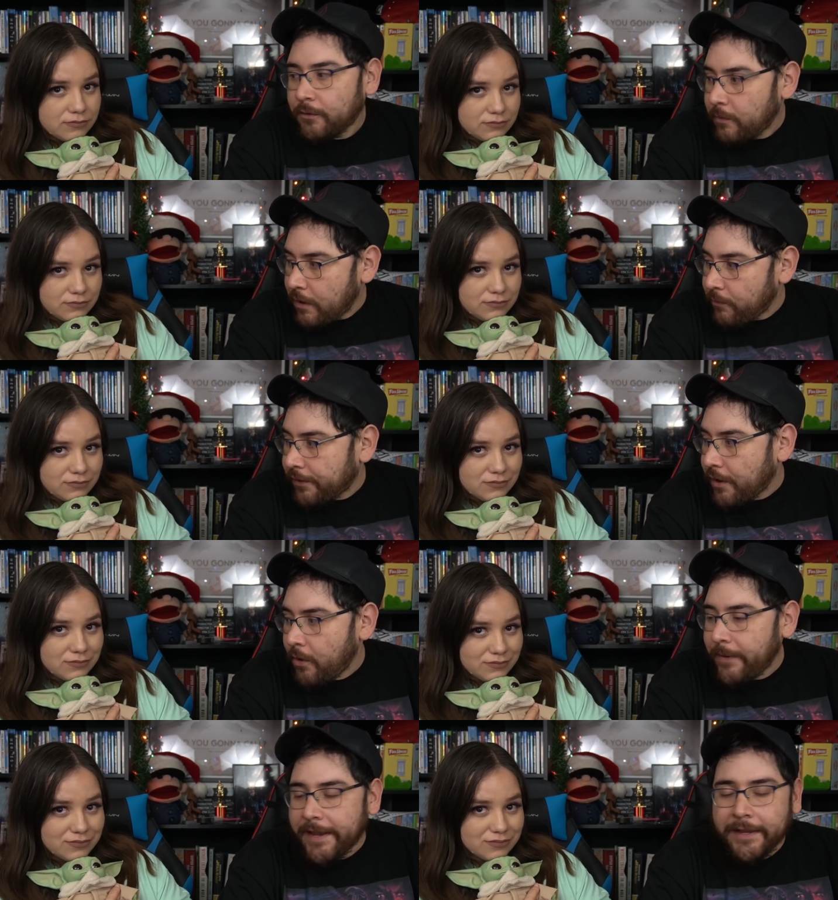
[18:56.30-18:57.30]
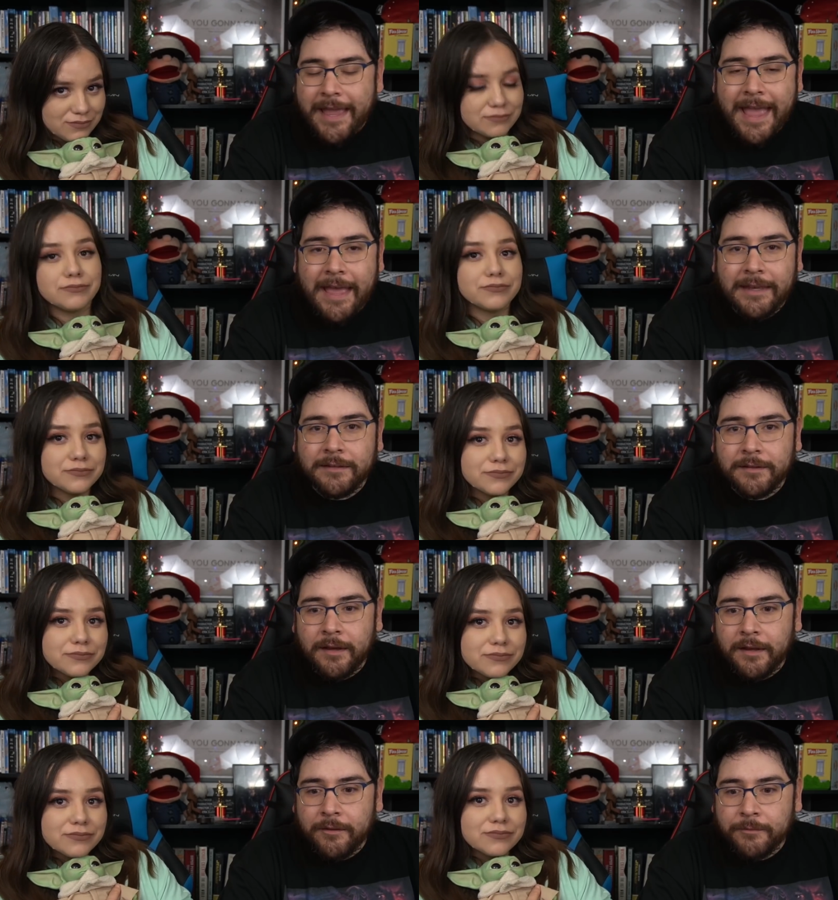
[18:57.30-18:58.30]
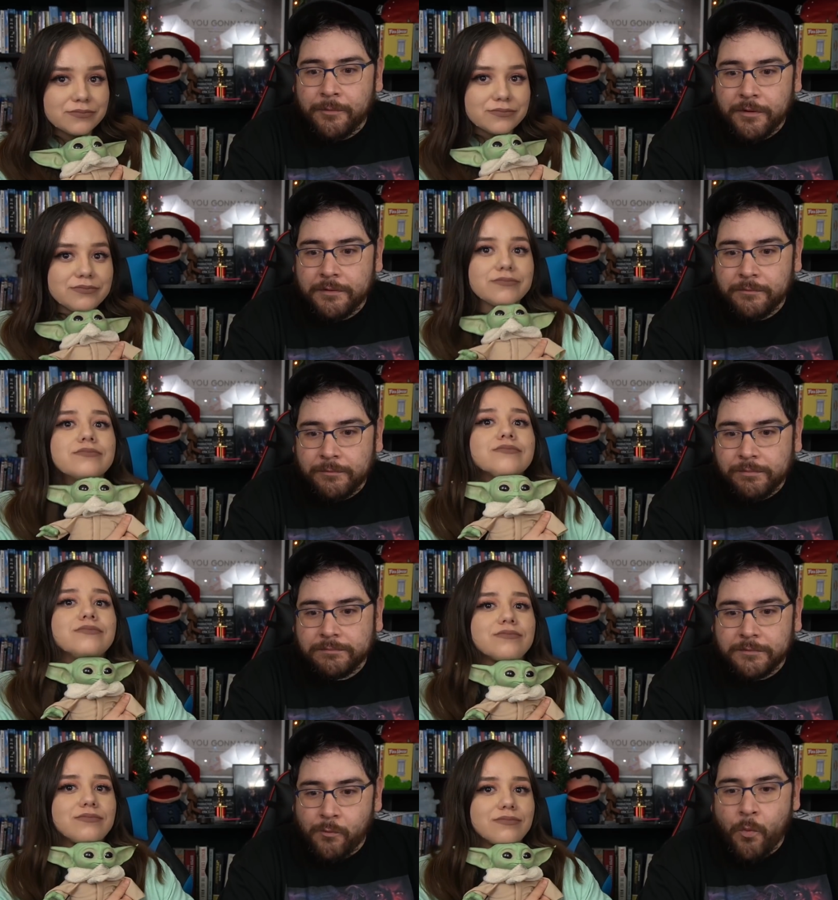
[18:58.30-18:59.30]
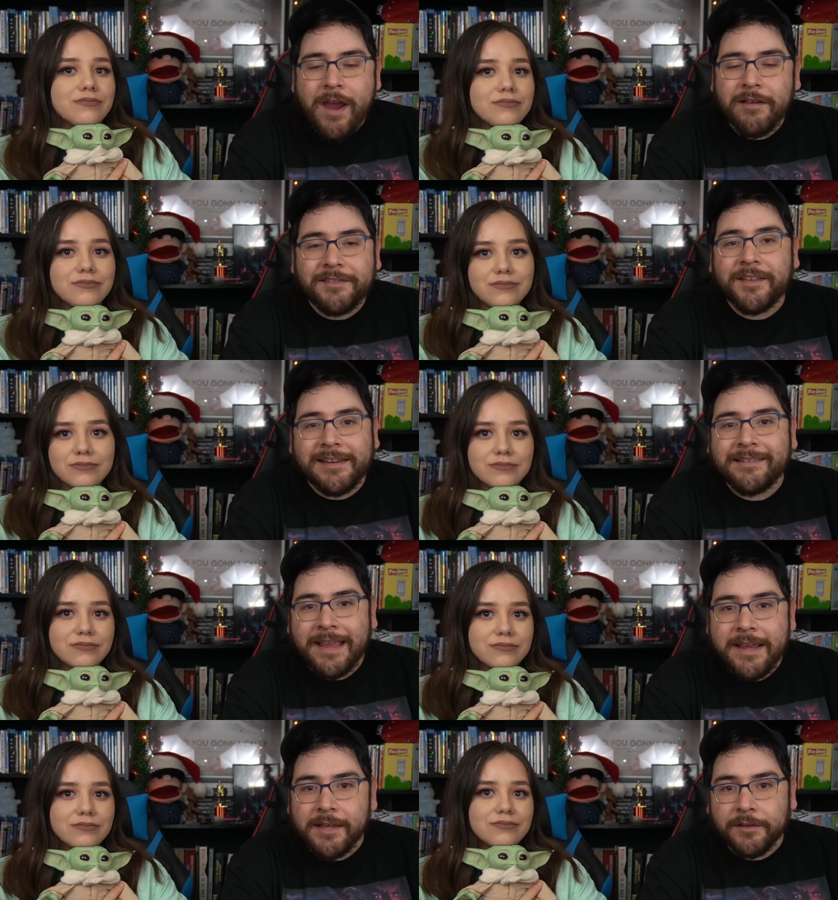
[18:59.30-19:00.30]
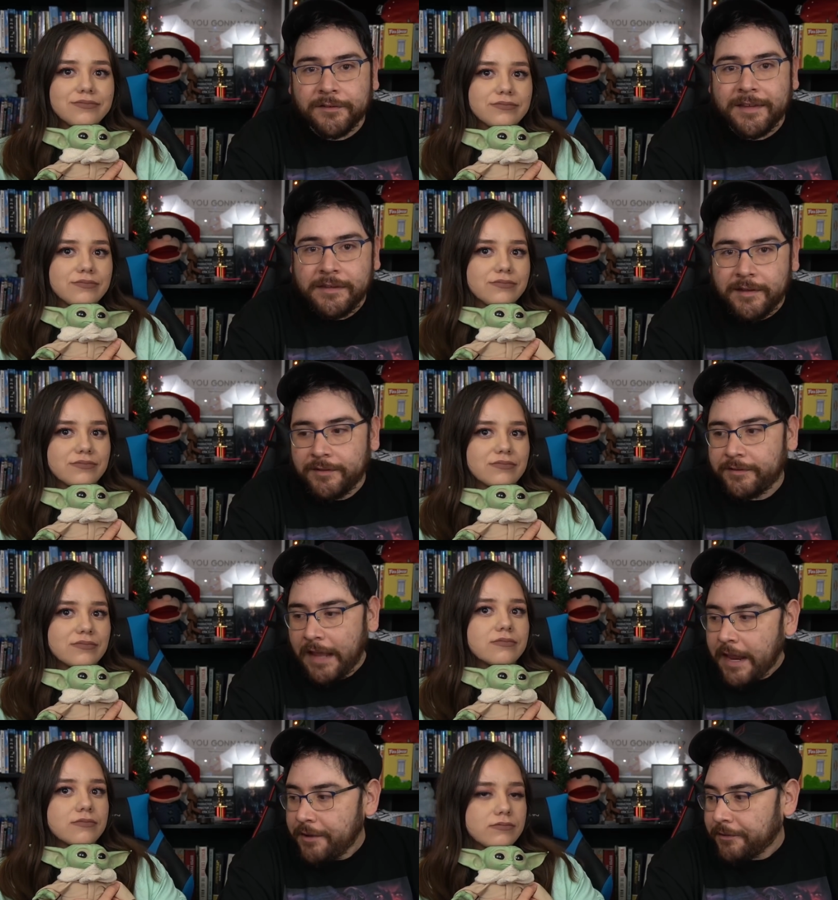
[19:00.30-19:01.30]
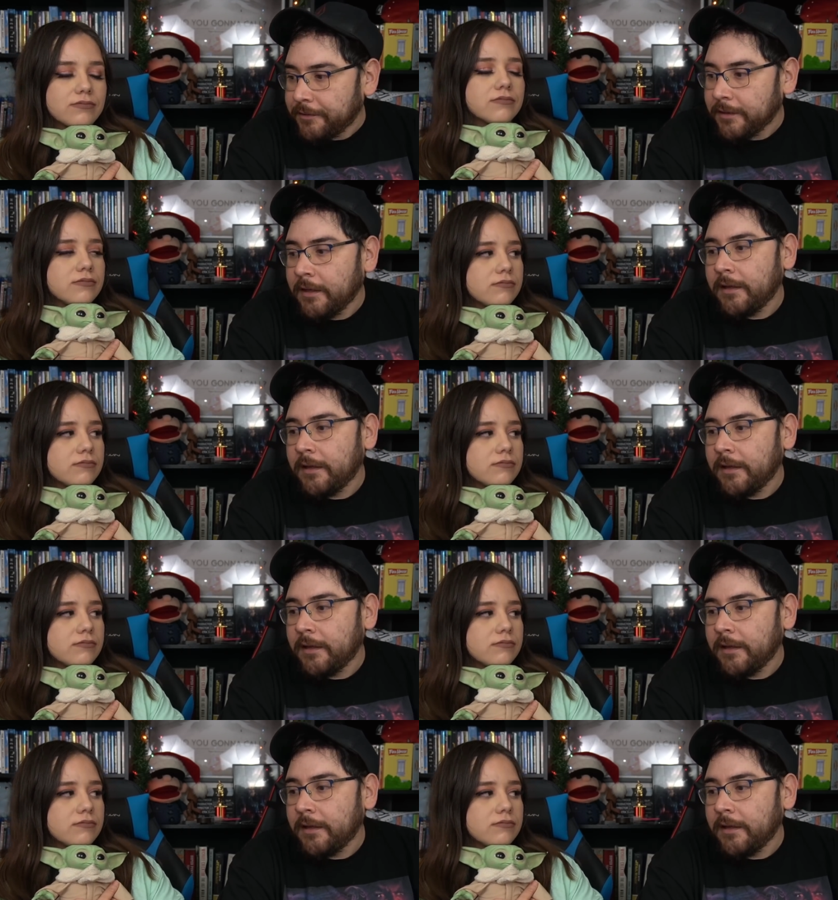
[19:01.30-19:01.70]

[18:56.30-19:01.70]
Speaker 1: where we're going and uh, we're where it's going to take us in this tale.